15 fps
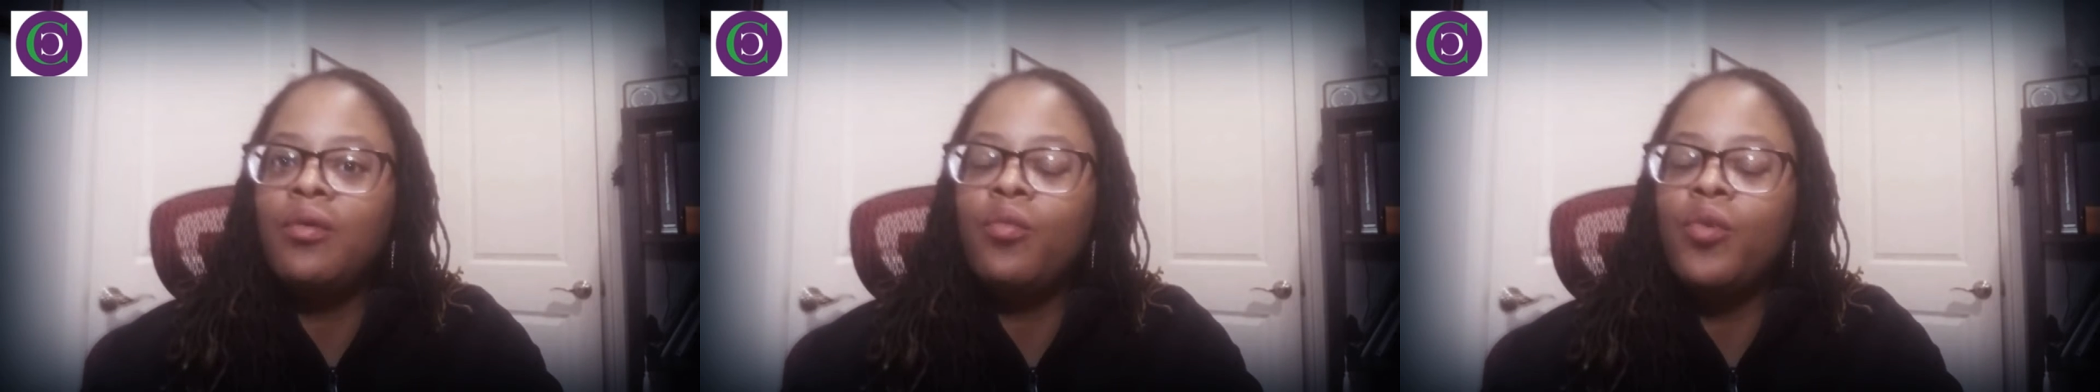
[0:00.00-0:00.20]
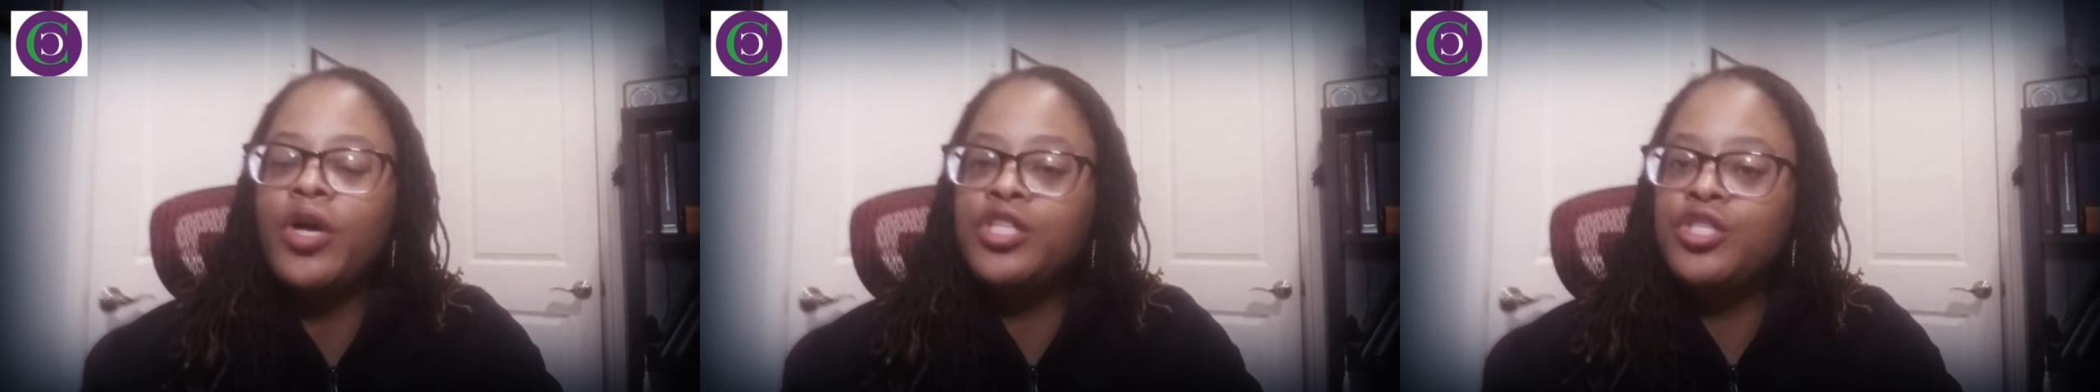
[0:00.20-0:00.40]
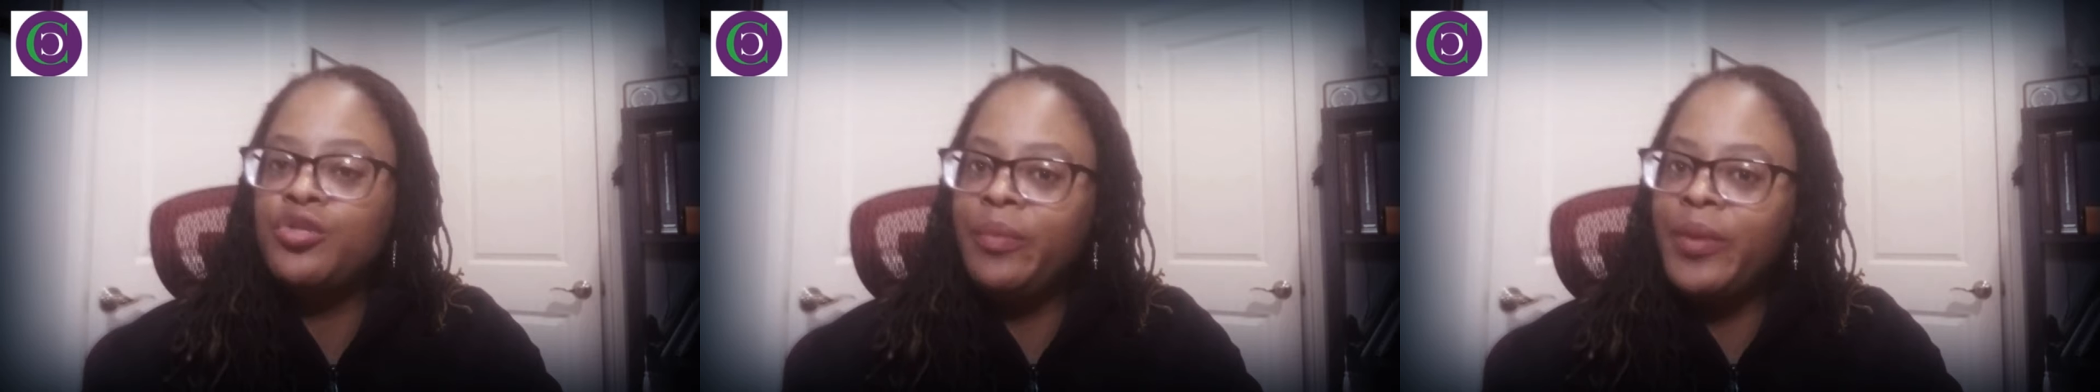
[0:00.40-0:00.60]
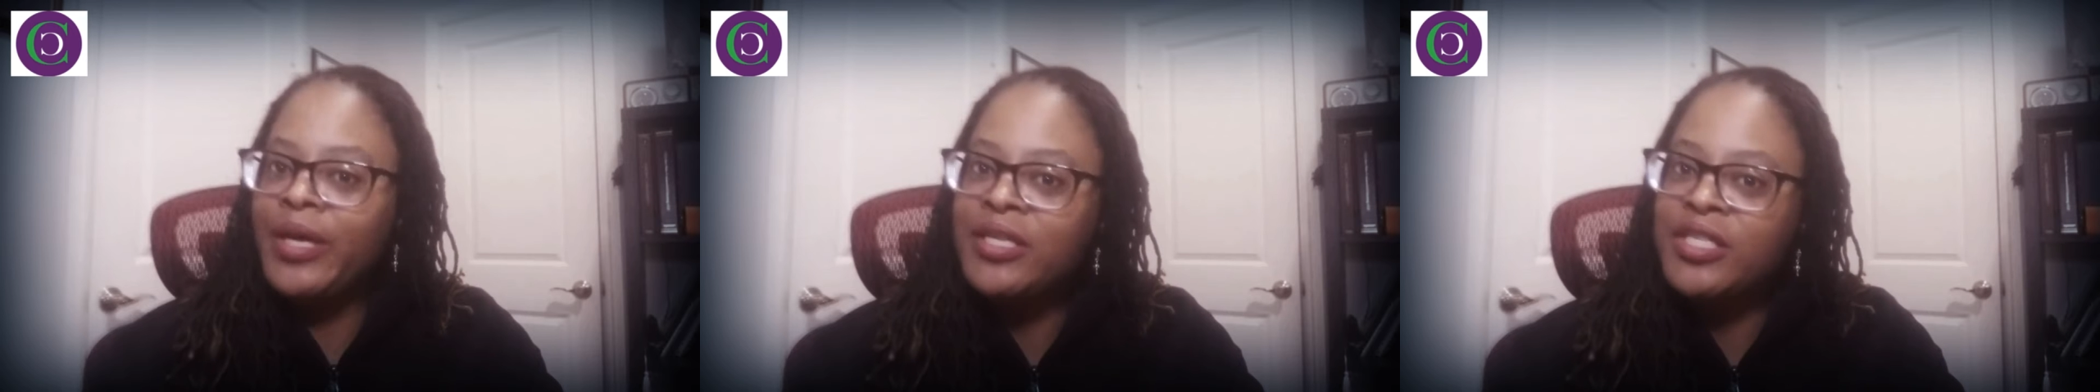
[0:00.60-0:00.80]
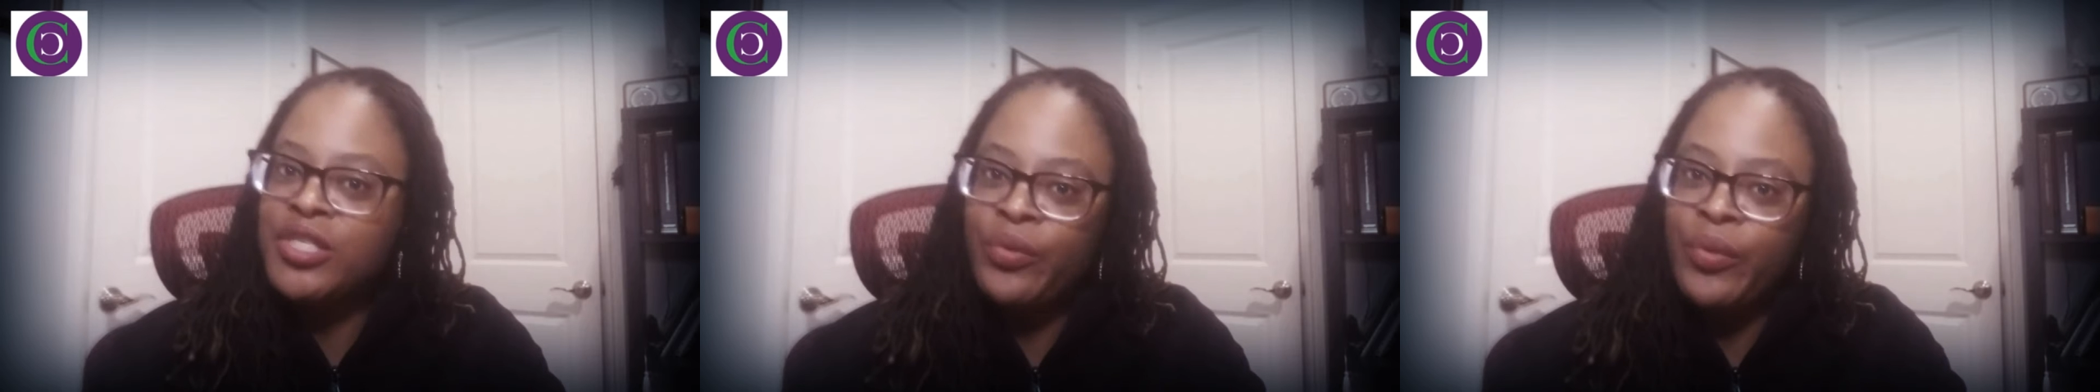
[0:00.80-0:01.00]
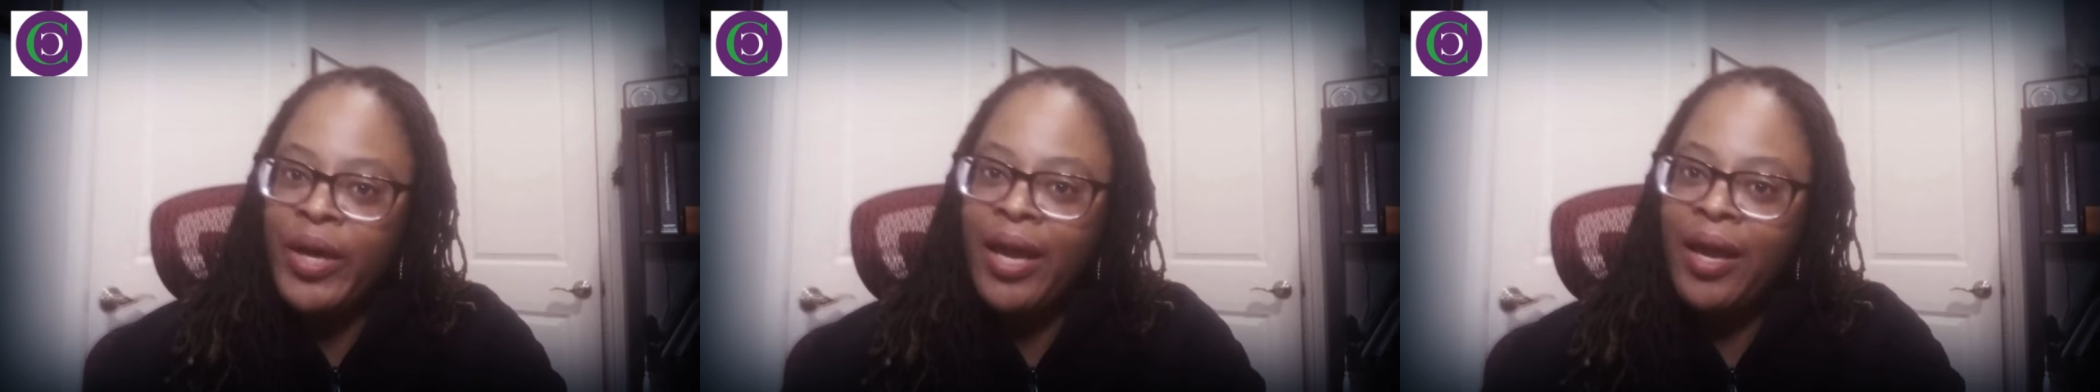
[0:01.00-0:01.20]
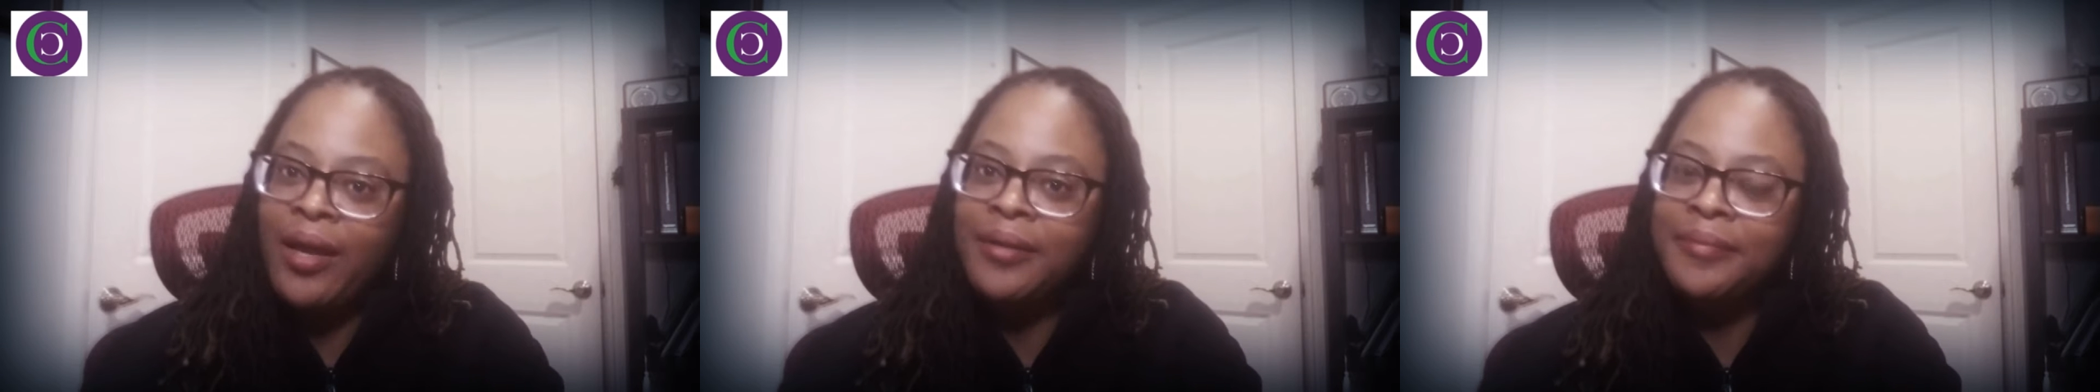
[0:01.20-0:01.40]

what you've been doing